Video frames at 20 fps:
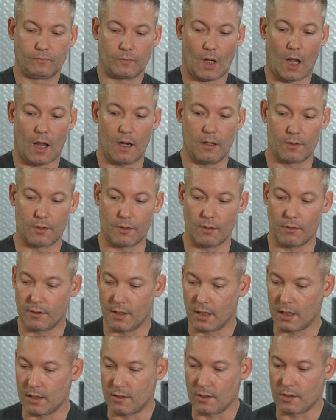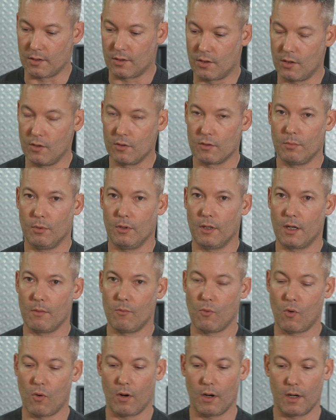I just don't think it's excusable
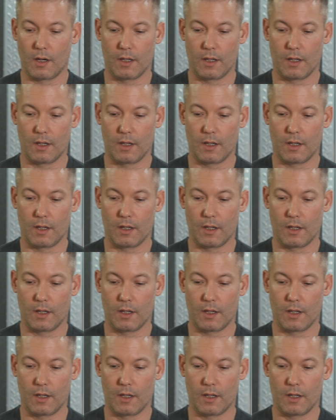anymore.